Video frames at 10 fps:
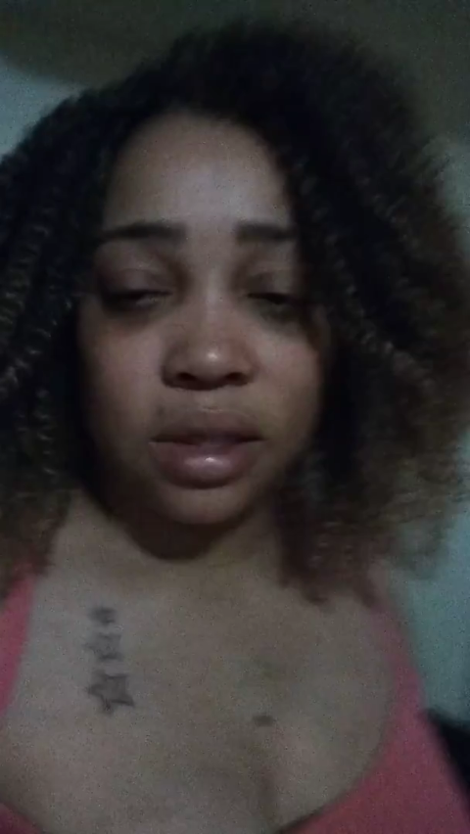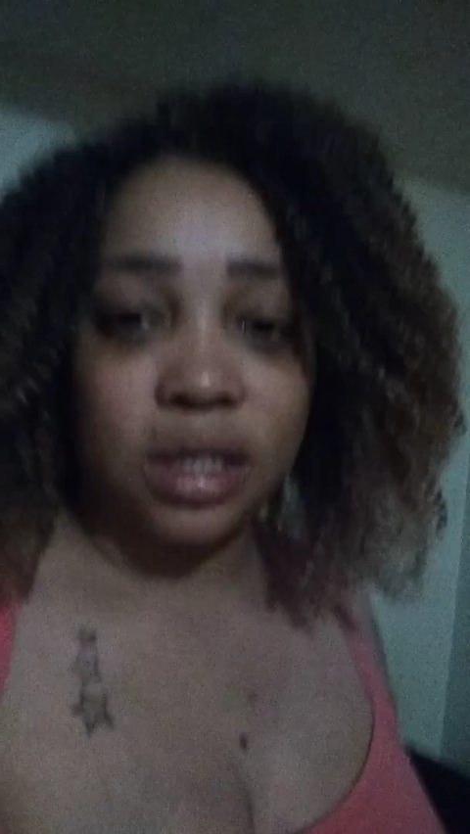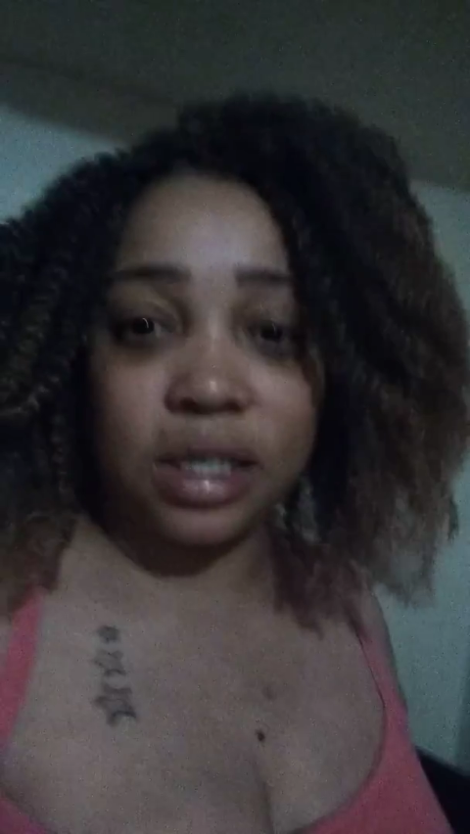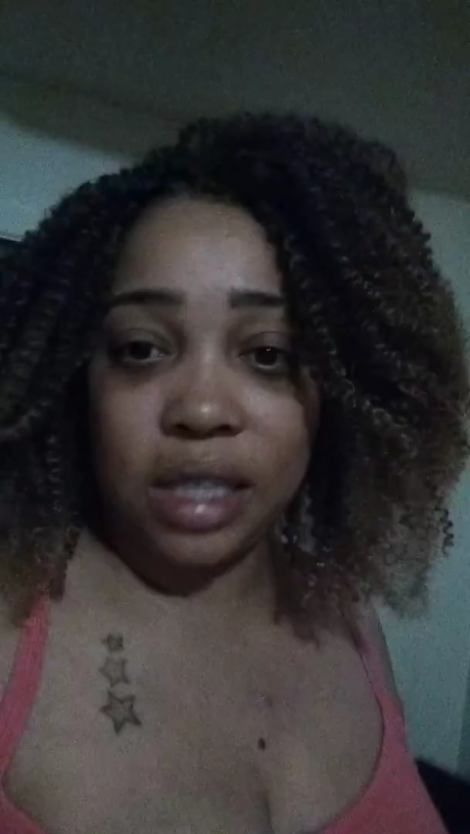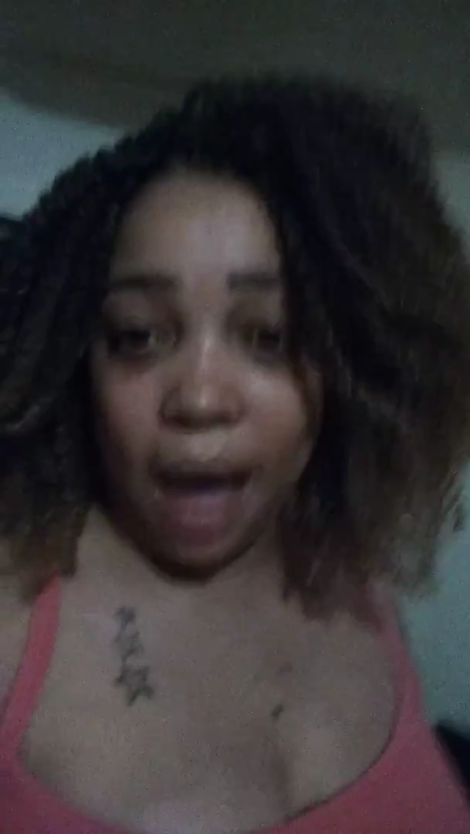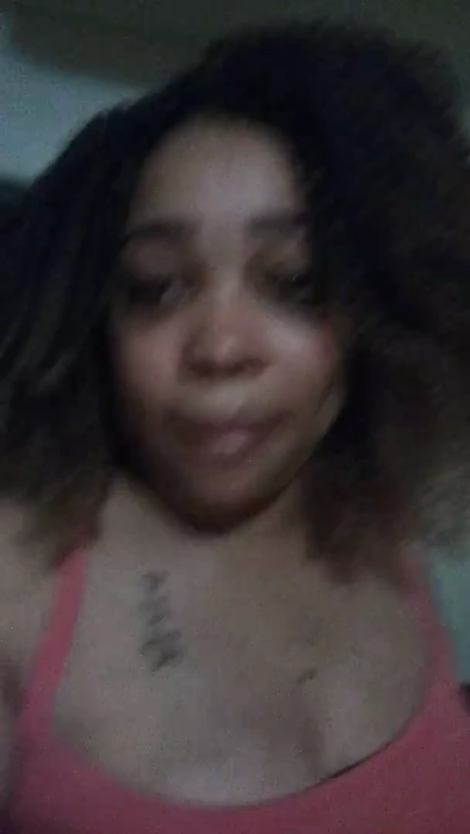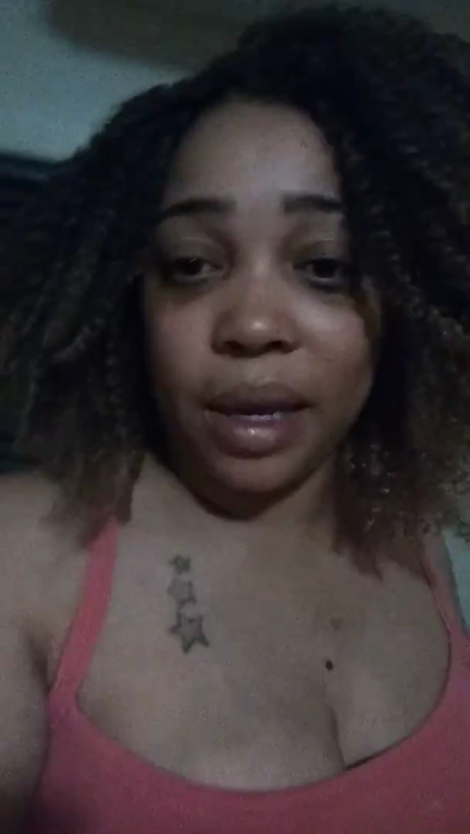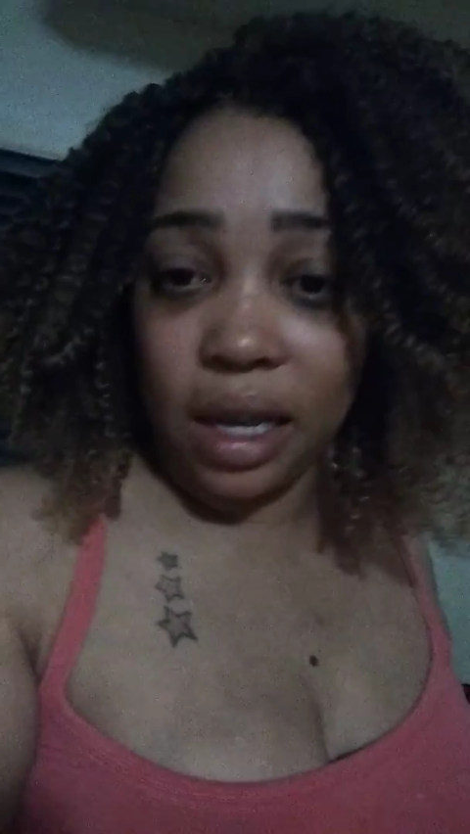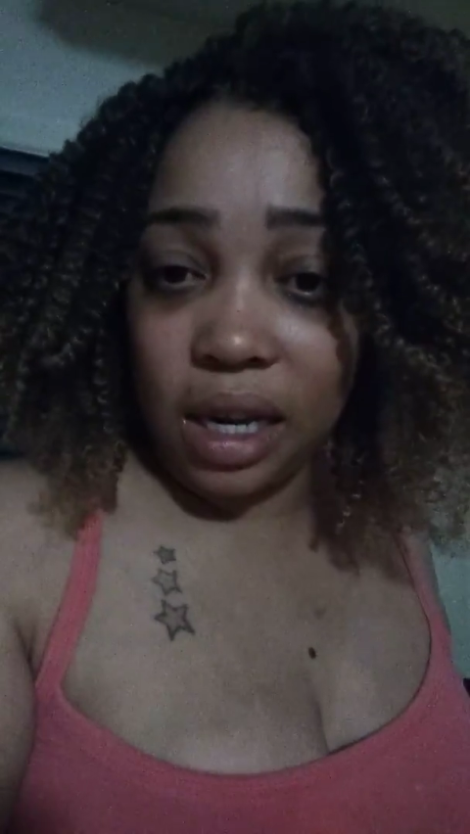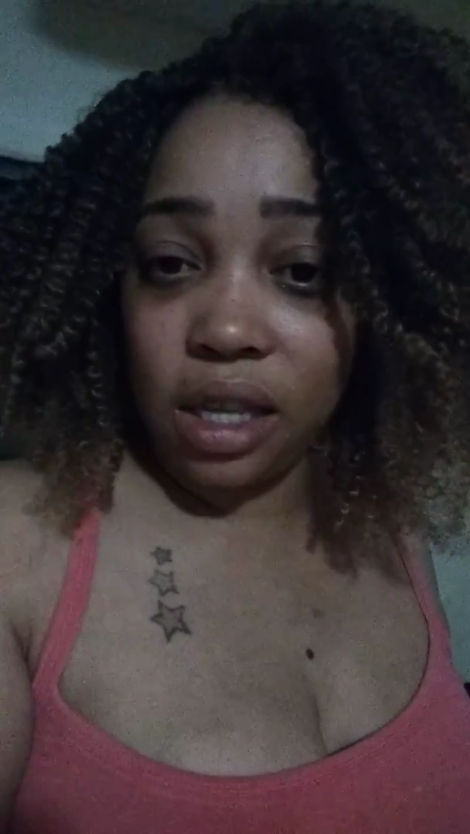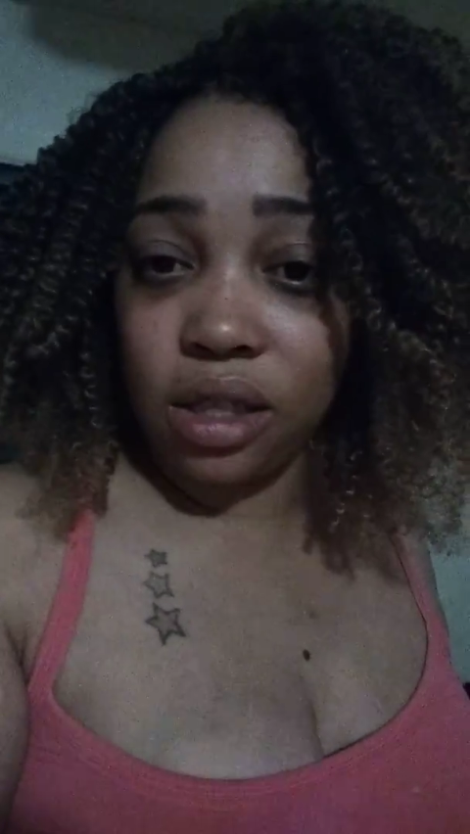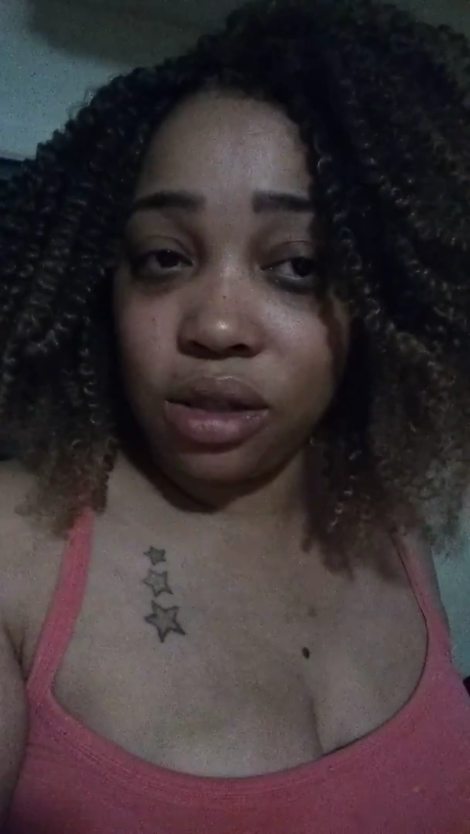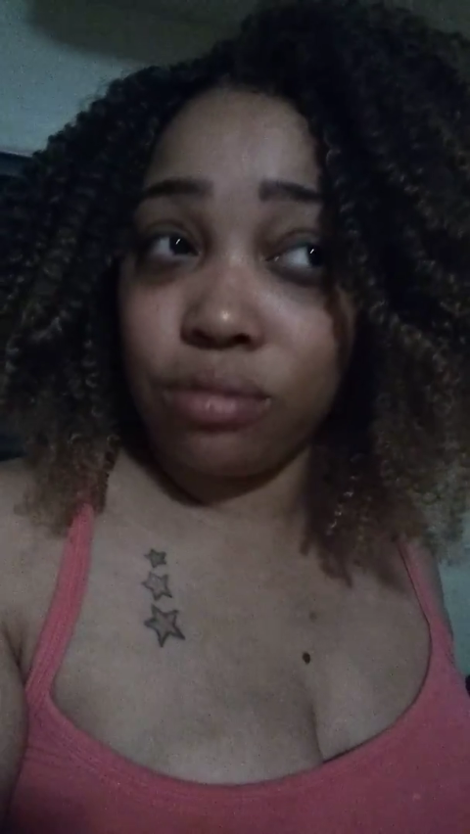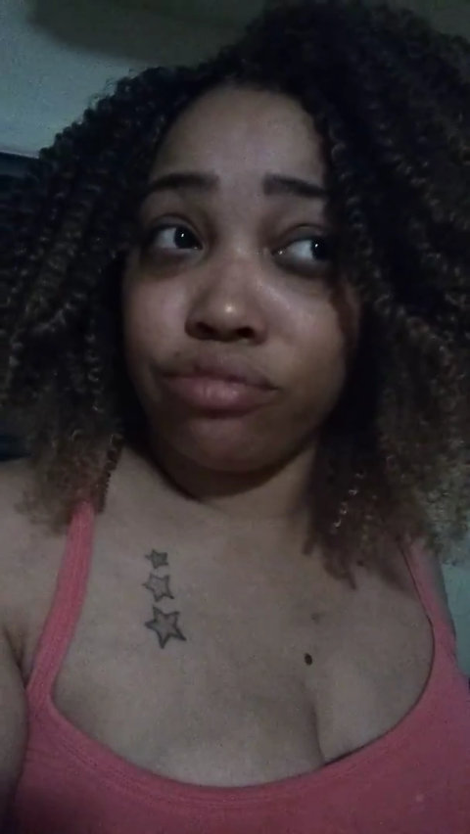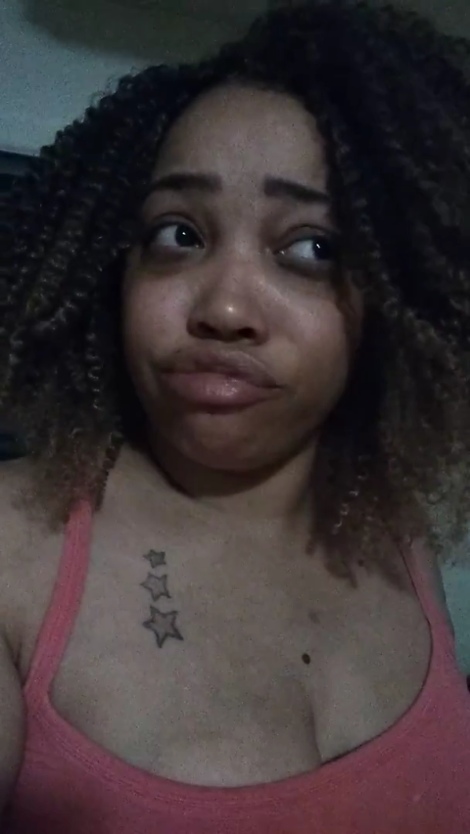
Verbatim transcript: She stopped eating